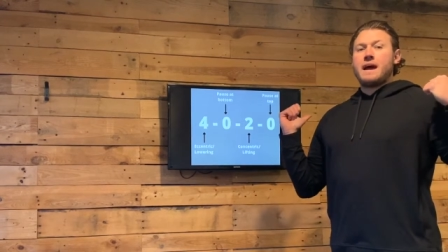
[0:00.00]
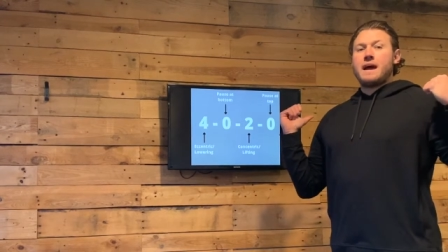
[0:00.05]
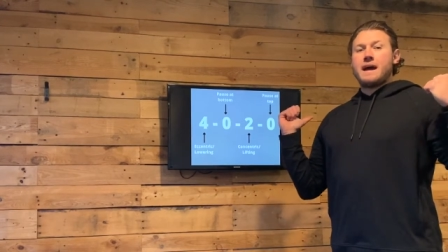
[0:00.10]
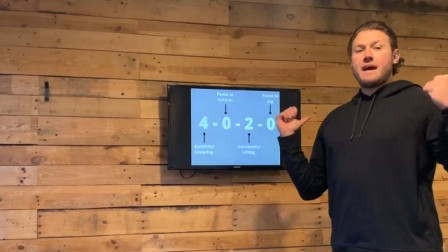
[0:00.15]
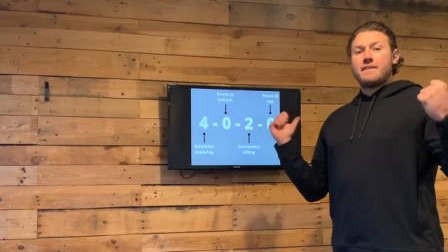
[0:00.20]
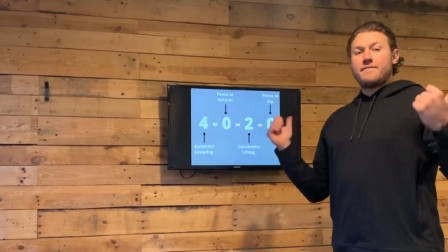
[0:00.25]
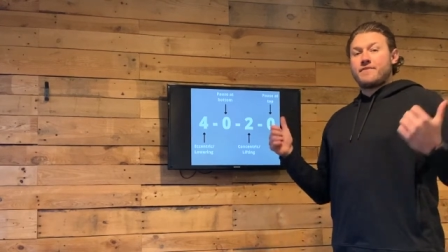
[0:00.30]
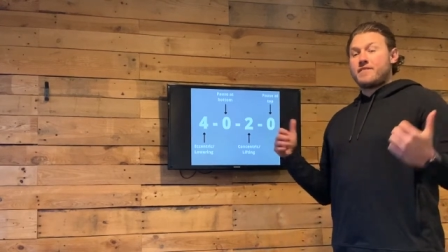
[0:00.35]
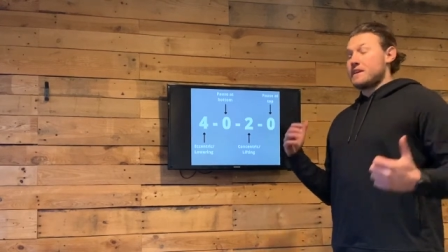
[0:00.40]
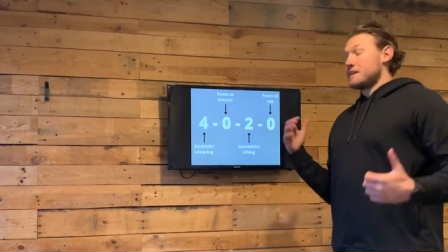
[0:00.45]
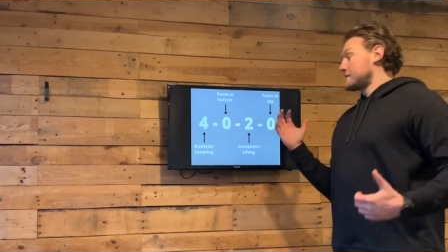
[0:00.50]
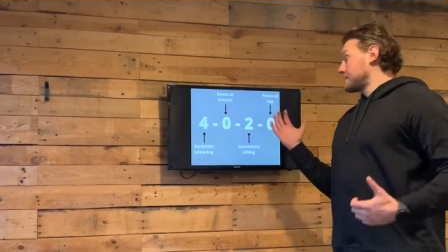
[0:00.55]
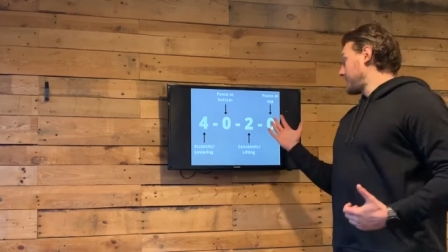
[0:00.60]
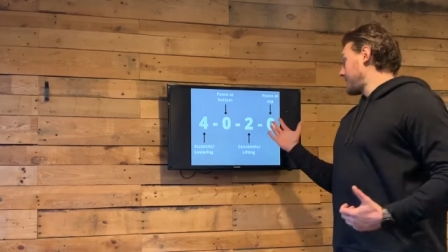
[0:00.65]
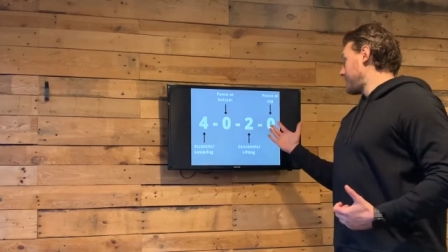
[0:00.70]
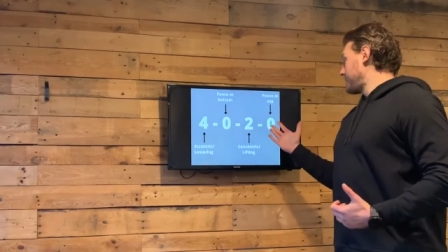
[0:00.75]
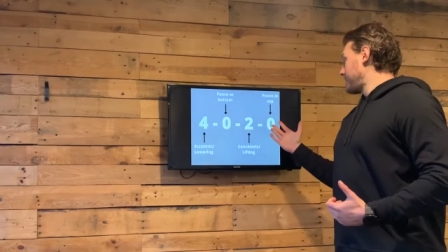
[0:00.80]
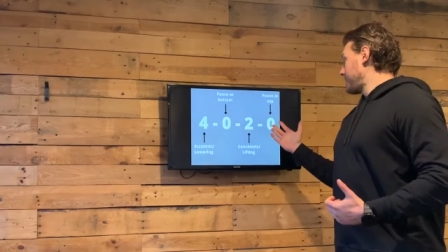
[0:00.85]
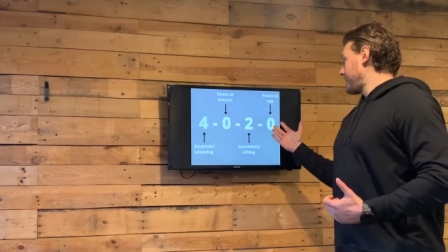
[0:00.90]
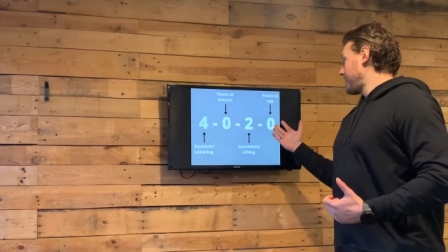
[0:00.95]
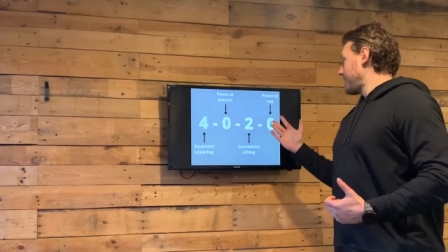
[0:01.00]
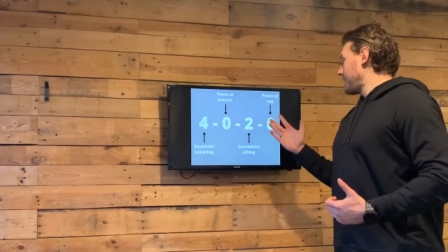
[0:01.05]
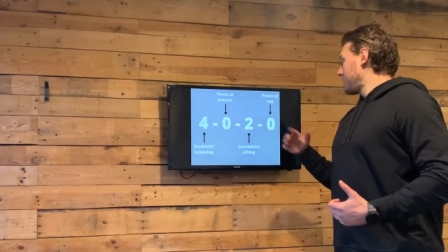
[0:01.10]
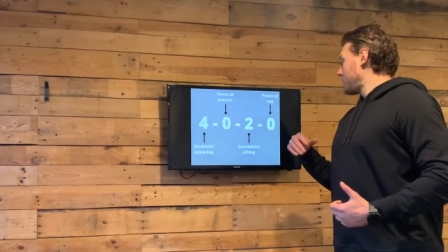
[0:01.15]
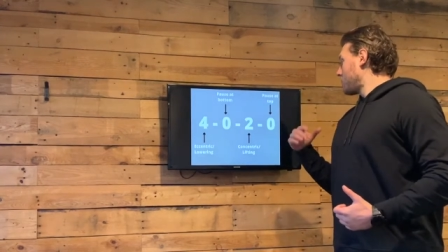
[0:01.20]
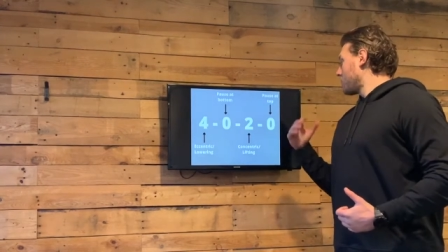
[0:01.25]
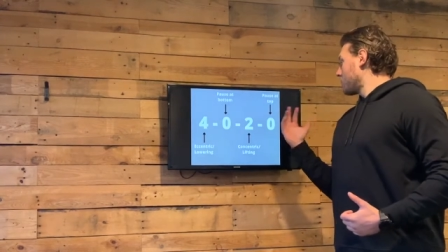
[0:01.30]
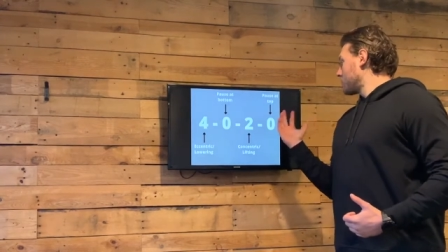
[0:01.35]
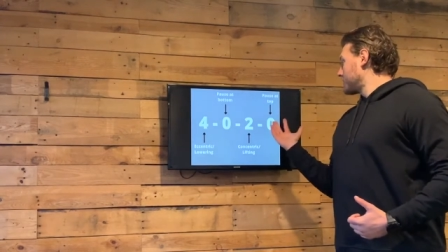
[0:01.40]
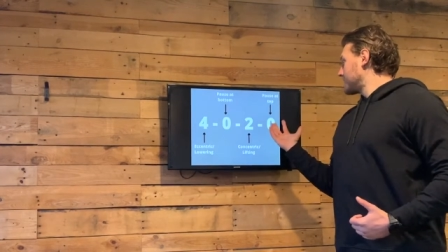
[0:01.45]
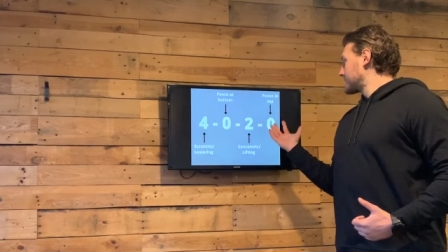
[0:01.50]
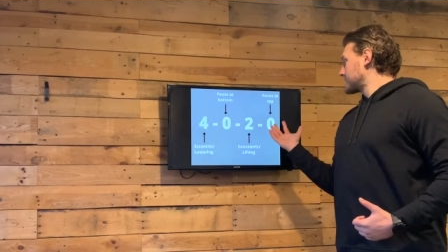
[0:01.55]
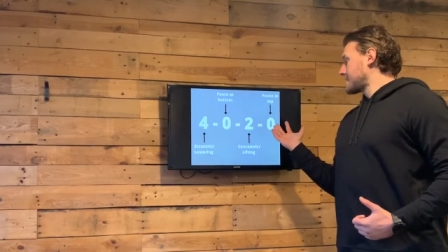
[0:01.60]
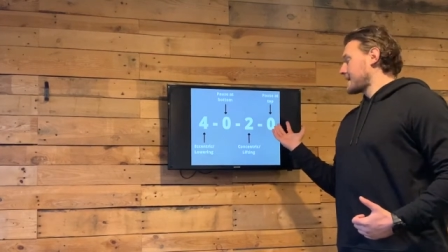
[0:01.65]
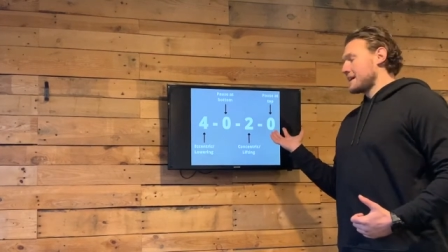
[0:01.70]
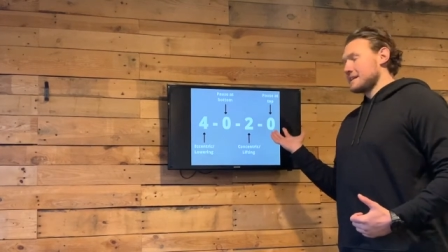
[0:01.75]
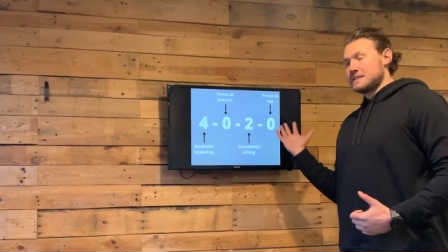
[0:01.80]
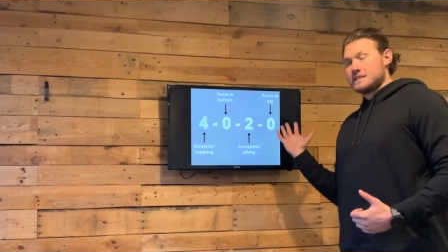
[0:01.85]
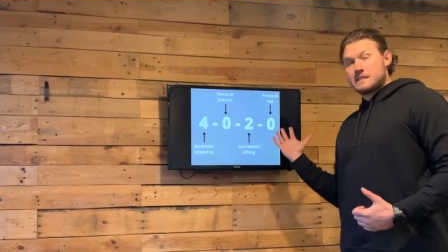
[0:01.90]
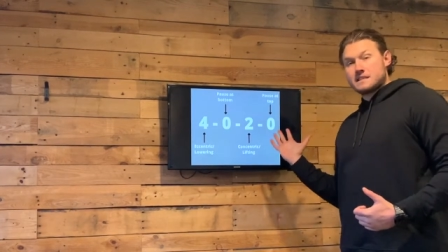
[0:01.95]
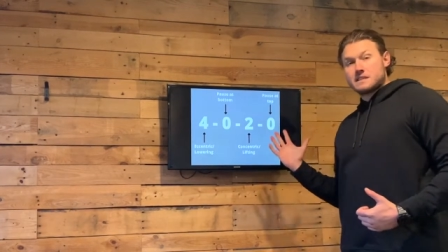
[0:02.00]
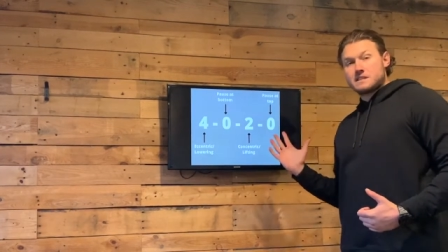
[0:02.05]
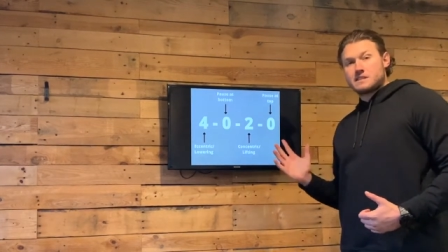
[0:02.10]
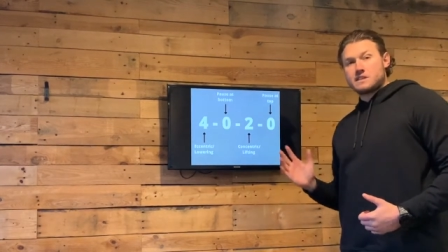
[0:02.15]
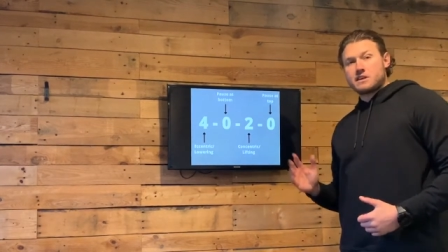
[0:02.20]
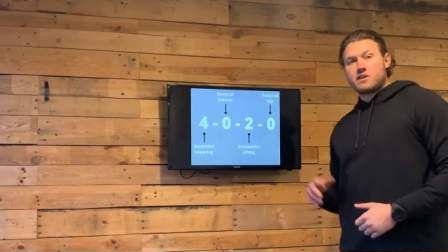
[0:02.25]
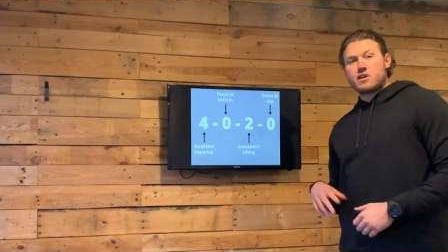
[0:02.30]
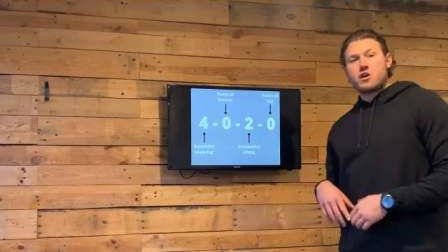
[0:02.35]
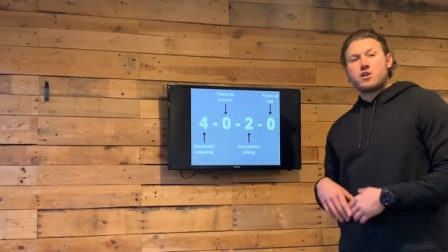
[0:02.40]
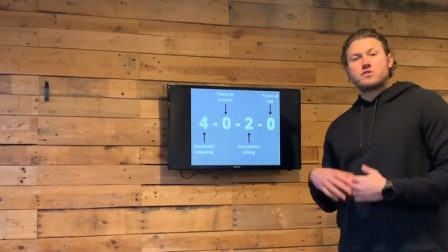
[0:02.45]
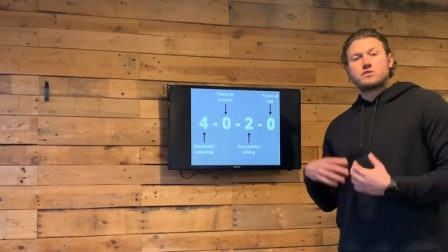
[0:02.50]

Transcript: if there's a number there, or in this case, there's 0.